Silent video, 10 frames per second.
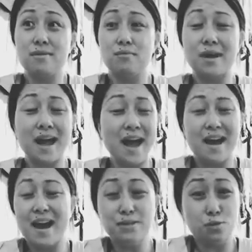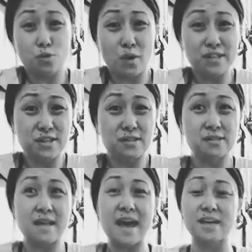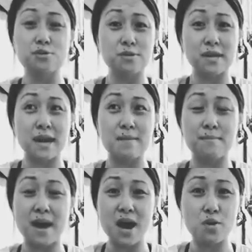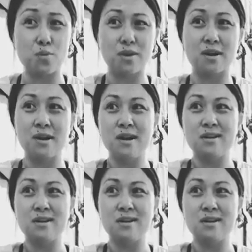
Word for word: when I asked those questions, the answers that came back were